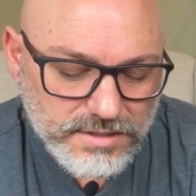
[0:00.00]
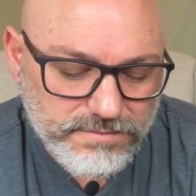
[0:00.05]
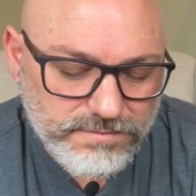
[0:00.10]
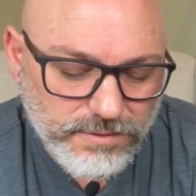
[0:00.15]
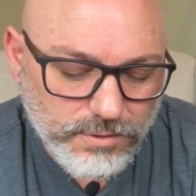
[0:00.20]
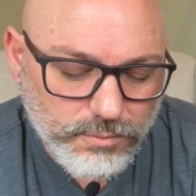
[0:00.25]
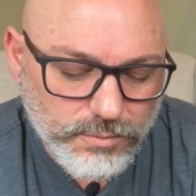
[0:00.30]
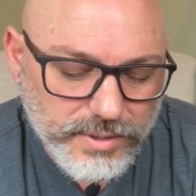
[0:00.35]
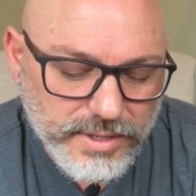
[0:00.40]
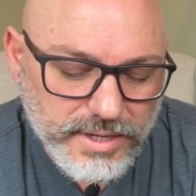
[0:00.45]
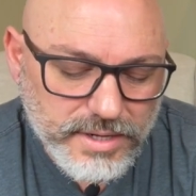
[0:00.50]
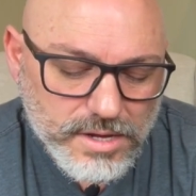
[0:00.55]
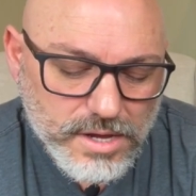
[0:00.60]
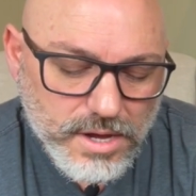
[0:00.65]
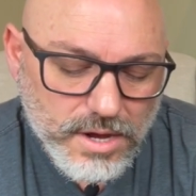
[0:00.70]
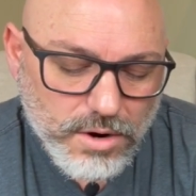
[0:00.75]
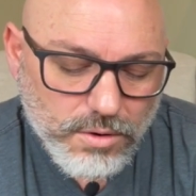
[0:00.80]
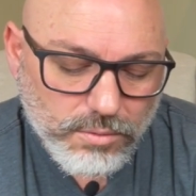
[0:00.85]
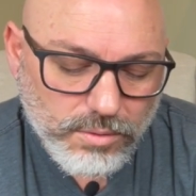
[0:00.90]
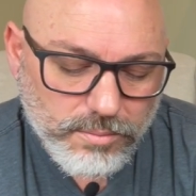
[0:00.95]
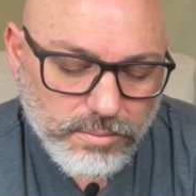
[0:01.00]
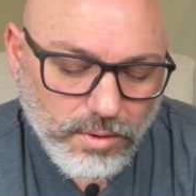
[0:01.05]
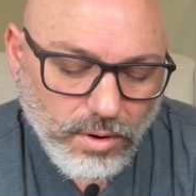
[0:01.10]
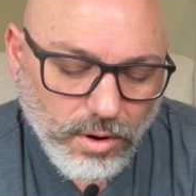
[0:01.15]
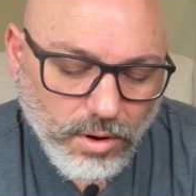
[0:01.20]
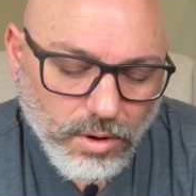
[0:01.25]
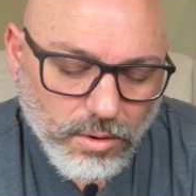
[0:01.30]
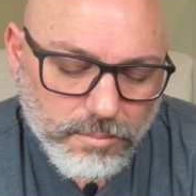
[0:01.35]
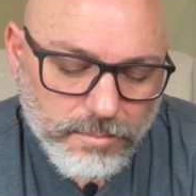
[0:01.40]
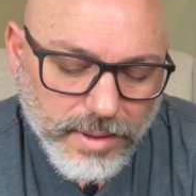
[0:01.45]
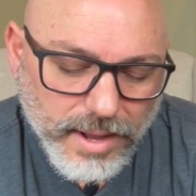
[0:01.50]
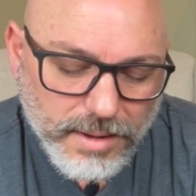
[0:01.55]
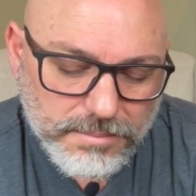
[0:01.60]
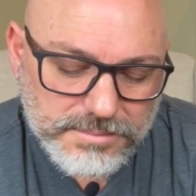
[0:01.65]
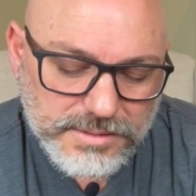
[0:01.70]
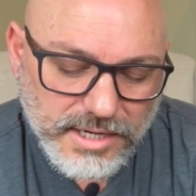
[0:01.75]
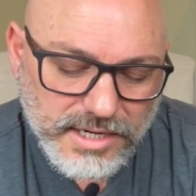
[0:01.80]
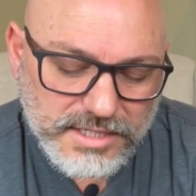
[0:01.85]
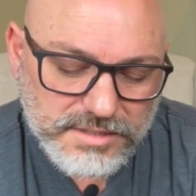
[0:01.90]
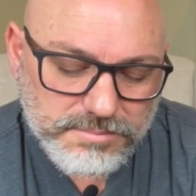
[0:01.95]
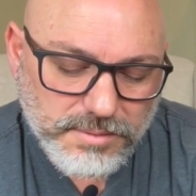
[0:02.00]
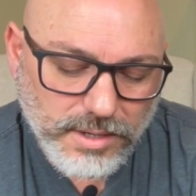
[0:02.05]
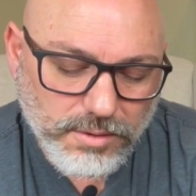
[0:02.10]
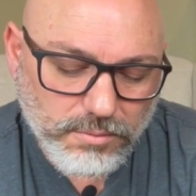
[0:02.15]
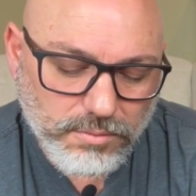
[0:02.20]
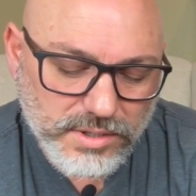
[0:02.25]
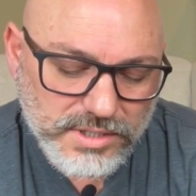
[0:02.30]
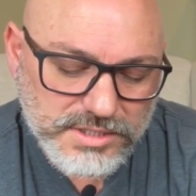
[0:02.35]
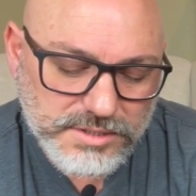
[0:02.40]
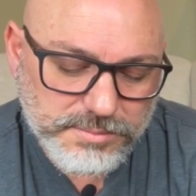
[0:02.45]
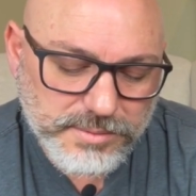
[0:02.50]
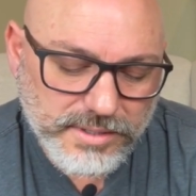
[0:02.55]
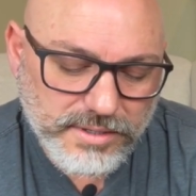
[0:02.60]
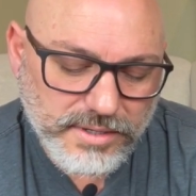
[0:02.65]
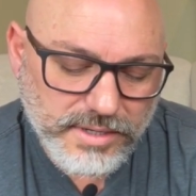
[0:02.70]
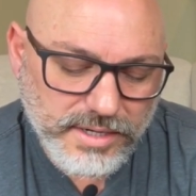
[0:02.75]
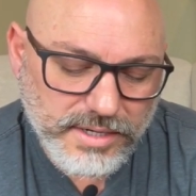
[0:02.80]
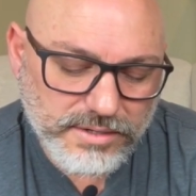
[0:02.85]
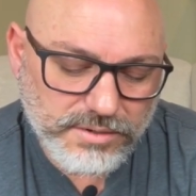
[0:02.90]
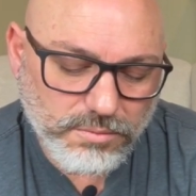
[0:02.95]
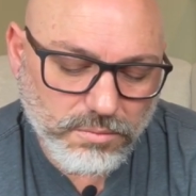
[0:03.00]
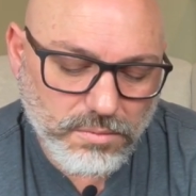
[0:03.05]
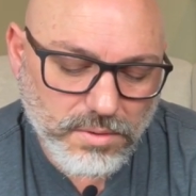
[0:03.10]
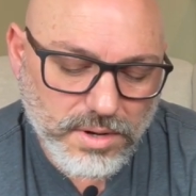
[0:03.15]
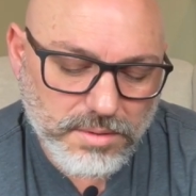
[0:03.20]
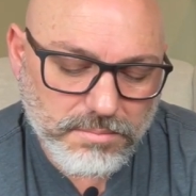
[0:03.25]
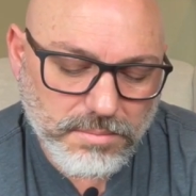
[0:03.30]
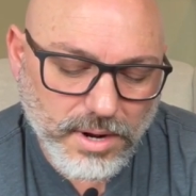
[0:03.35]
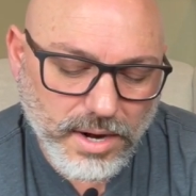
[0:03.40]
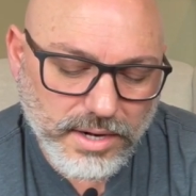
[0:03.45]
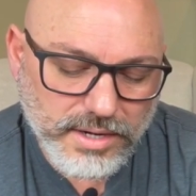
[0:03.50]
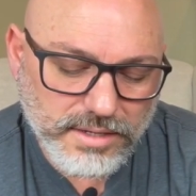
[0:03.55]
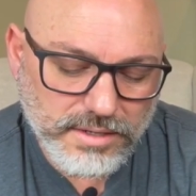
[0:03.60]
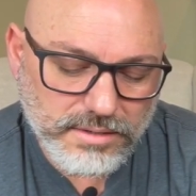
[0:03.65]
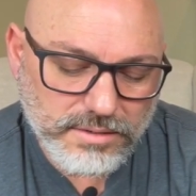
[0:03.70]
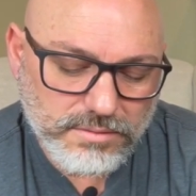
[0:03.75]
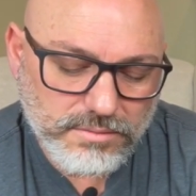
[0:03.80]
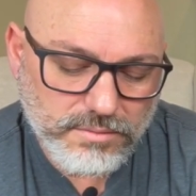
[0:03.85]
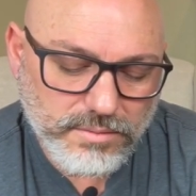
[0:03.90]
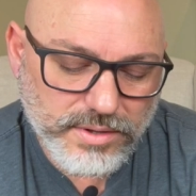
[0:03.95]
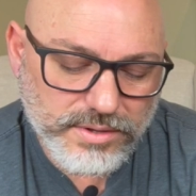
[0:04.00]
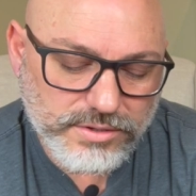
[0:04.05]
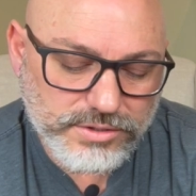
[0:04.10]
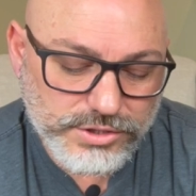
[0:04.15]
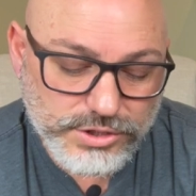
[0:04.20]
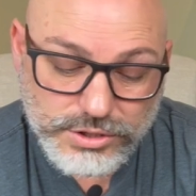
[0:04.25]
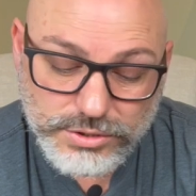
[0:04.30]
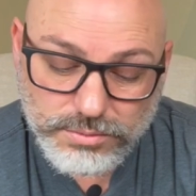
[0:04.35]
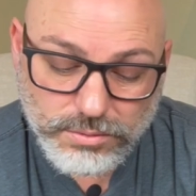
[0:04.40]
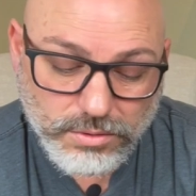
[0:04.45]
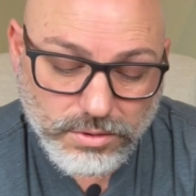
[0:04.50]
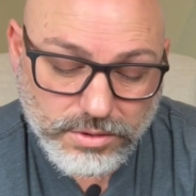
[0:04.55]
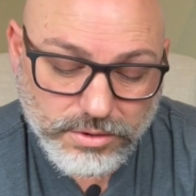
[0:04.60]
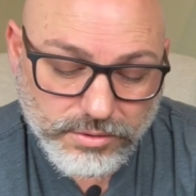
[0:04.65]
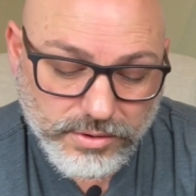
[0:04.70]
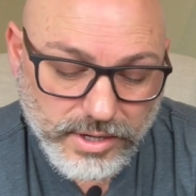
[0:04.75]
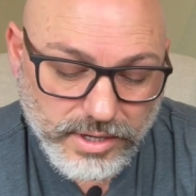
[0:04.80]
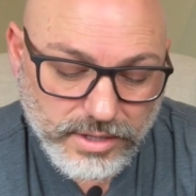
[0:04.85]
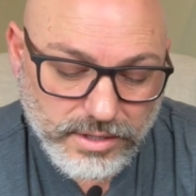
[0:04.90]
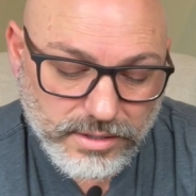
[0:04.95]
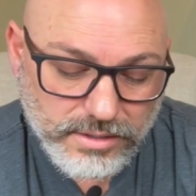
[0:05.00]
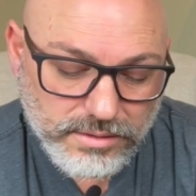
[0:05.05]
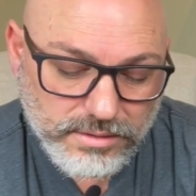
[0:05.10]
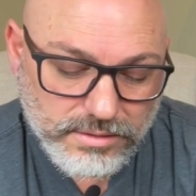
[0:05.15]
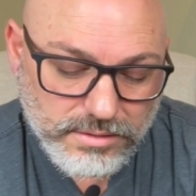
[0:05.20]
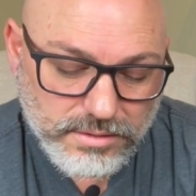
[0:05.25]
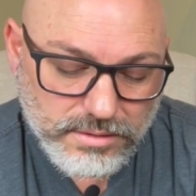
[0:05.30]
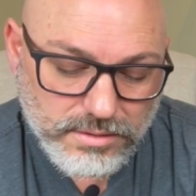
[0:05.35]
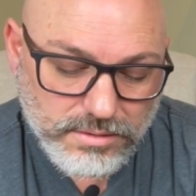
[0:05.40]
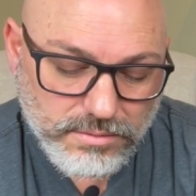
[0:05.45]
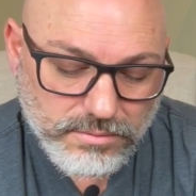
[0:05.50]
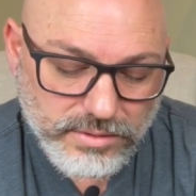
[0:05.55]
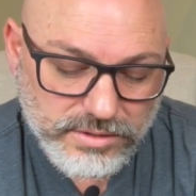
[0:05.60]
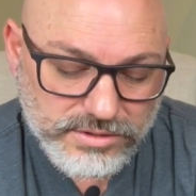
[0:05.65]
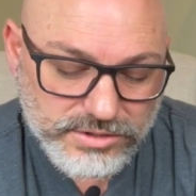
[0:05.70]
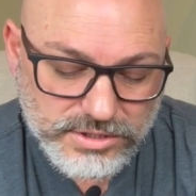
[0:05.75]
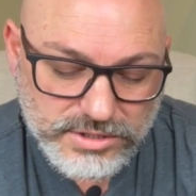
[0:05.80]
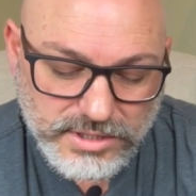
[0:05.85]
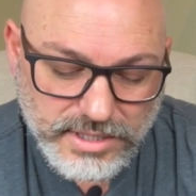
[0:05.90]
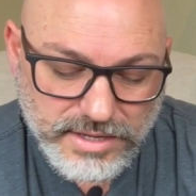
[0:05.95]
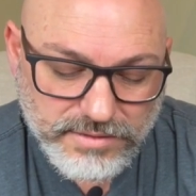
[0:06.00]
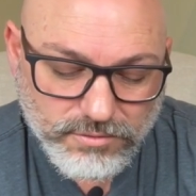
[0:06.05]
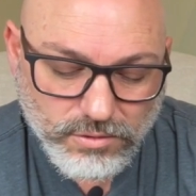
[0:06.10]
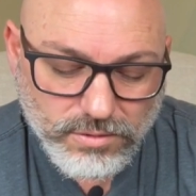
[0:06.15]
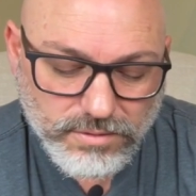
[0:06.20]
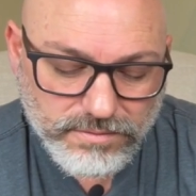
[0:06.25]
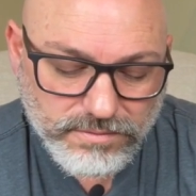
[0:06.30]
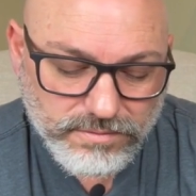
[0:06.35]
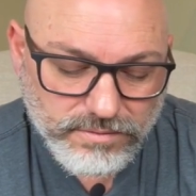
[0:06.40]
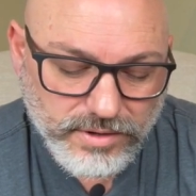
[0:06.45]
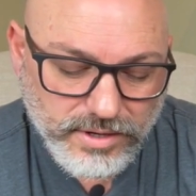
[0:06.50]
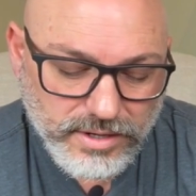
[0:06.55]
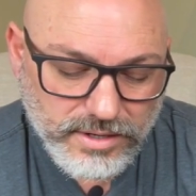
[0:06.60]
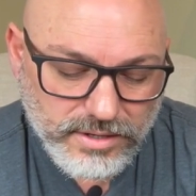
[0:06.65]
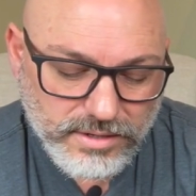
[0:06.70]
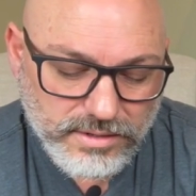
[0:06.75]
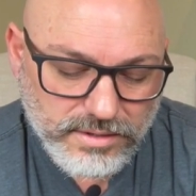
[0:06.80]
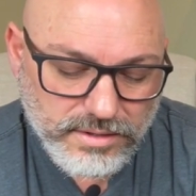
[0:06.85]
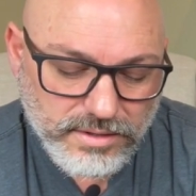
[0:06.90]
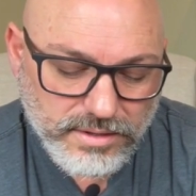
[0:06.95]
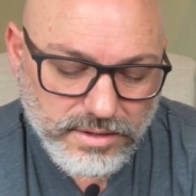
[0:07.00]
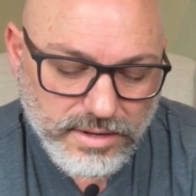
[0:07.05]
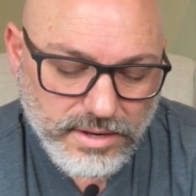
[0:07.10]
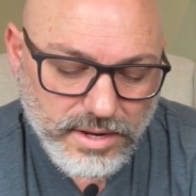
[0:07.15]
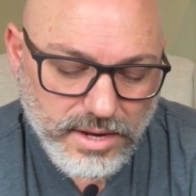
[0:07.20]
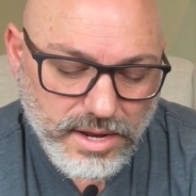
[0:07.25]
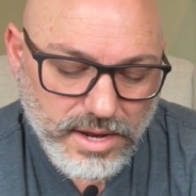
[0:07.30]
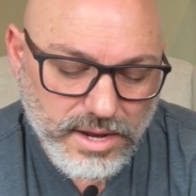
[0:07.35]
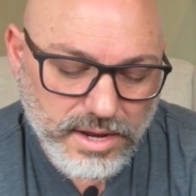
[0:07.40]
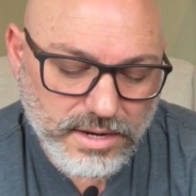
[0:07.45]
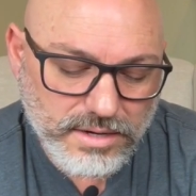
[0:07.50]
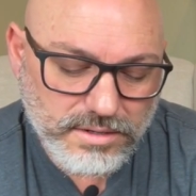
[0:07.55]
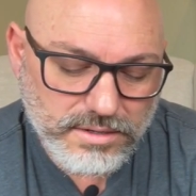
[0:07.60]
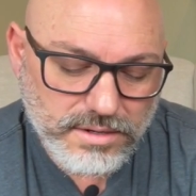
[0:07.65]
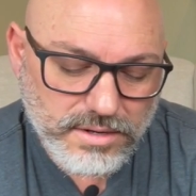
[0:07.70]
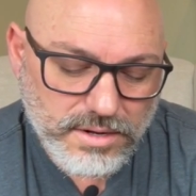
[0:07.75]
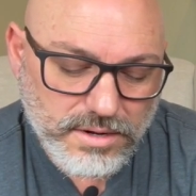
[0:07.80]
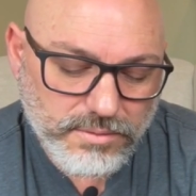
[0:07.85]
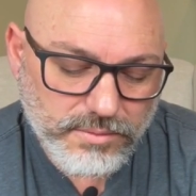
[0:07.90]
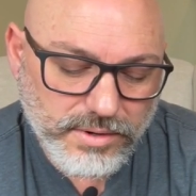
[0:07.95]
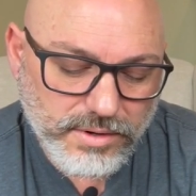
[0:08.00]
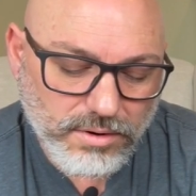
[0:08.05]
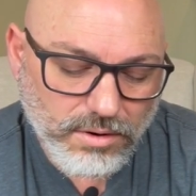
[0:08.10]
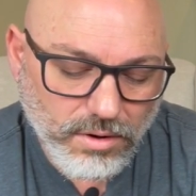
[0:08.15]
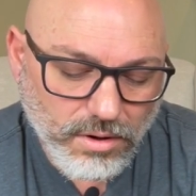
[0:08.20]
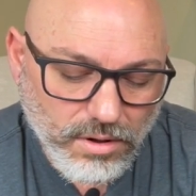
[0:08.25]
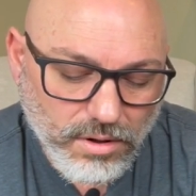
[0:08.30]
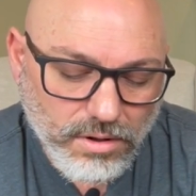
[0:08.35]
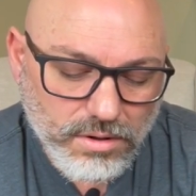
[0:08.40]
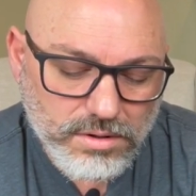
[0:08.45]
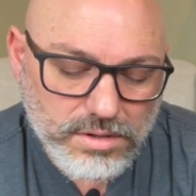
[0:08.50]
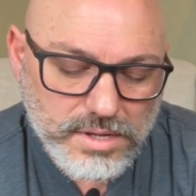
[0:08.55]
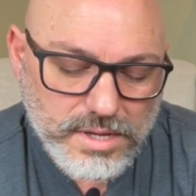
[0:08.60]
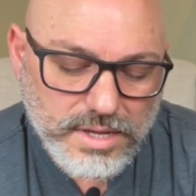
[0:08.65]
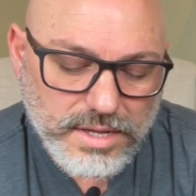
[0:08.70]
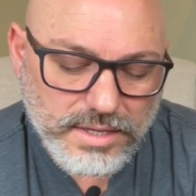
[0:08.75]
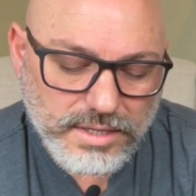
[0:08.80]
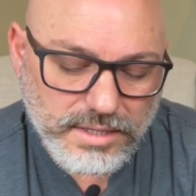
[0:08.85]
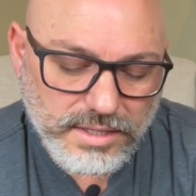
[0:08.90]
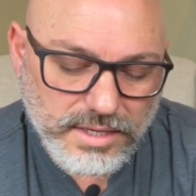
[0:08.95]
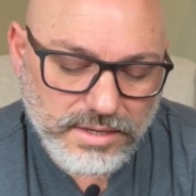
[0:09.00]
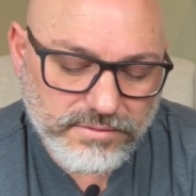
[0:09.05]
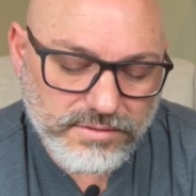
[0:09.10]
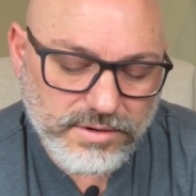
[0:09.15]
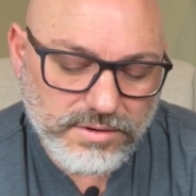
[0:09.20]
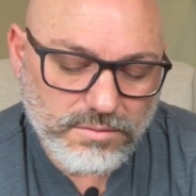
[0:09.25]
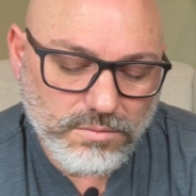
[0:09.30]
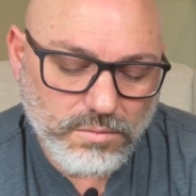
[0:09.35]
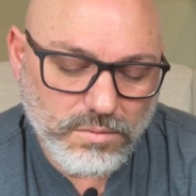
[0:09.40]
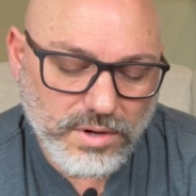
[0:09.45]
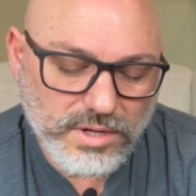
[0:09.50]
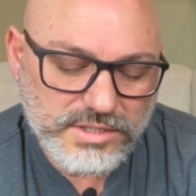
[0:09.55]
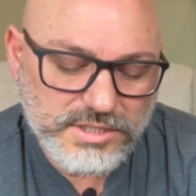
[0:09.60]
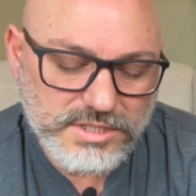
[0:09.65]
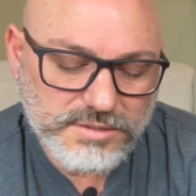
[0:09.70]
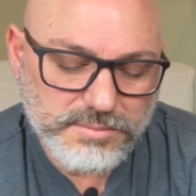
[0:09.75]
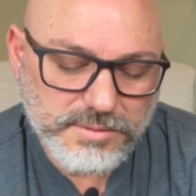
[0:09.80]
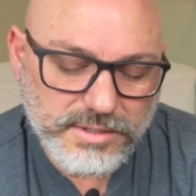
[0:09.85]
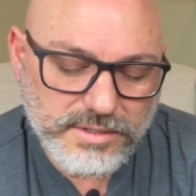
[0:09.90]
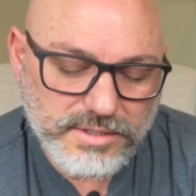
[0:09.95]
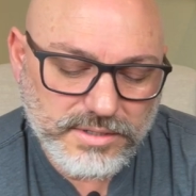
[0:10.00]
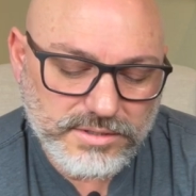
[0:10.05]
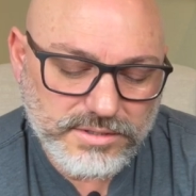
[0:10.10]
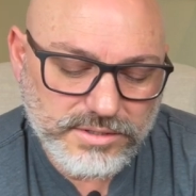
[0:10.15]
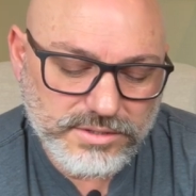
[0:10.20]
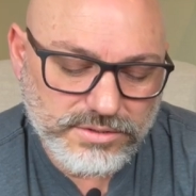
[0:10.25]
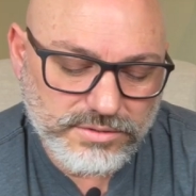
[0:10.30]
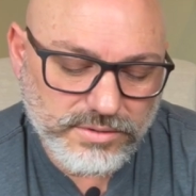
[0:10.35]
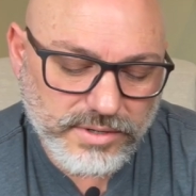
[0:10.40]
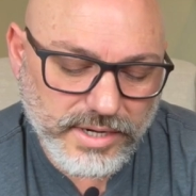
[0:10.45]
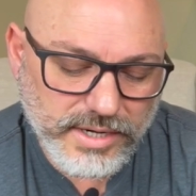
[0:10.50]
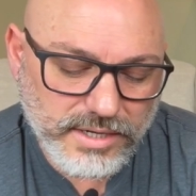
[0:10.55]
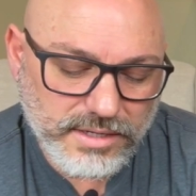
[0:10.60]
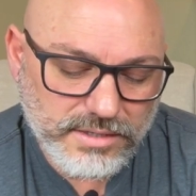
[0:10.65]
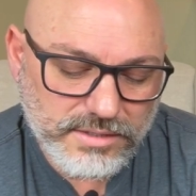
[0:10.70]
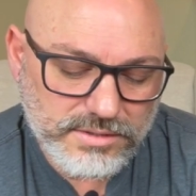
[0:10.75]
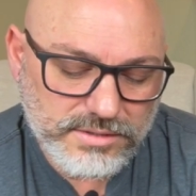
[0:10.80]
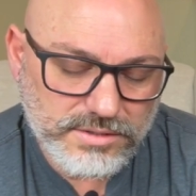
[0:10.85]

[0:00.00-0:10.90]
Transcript: For we were all baptized by one Spirit into one body, whether Jew or Greek, whether slave or free, and We are all given one spirit to drink.